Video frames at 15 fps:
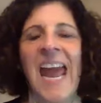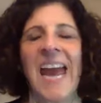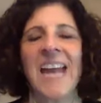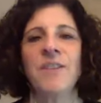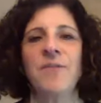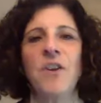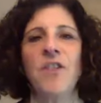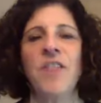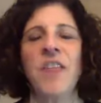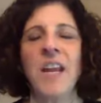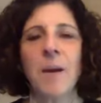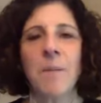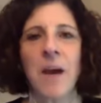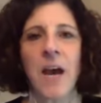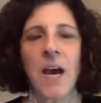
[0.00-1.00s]
And if you think
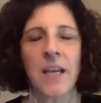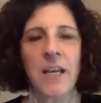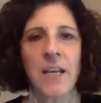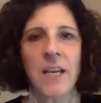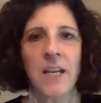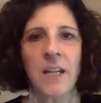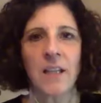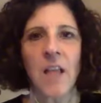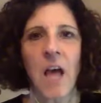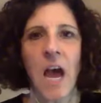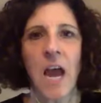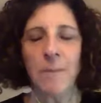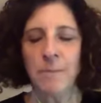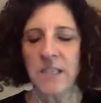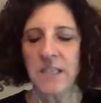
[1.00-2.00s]
about it,
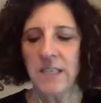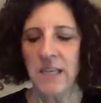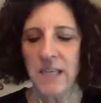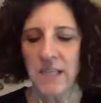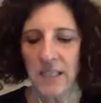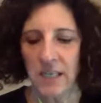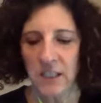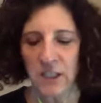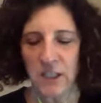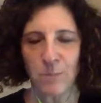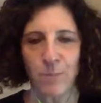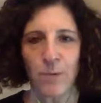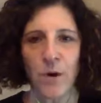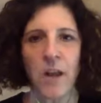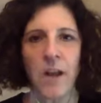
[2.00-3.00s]
Lyme disease has
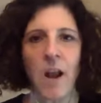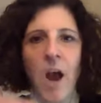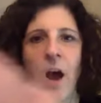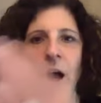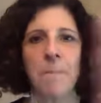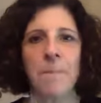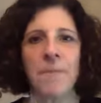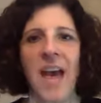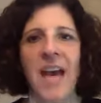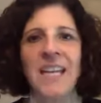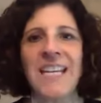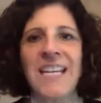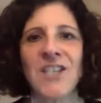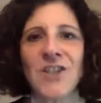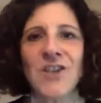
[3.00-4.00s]
spread up that
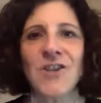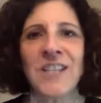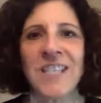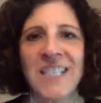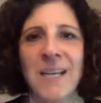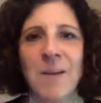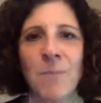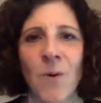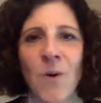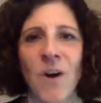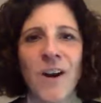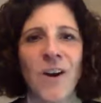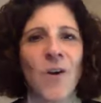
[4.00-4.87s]
eastern seaboard.